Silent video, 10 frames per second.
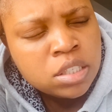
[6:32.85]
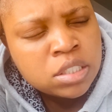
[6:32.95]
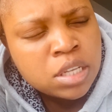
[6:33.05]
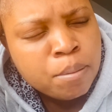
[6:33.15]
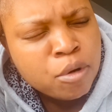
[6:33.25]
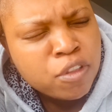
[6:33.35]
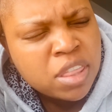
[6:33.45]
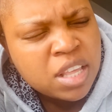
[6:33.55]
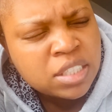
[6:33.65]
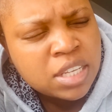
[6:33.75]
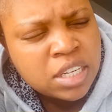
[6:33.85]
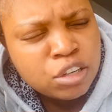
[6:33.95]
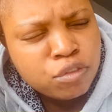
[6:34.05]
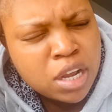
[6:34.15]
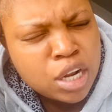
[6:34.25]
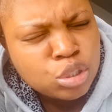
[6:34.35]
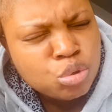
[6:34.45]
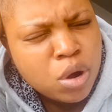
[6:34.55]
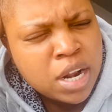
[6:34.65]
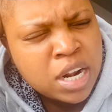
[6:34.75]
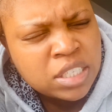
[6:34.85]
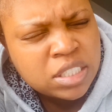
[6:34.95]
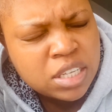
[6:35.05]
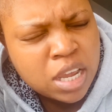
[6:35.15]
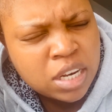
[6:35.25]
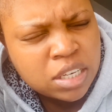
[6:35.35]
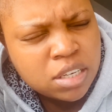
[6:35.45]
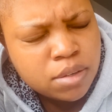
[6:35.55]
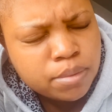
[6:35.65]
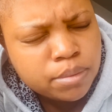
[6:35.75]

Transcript: Some of the things are difficult to understand.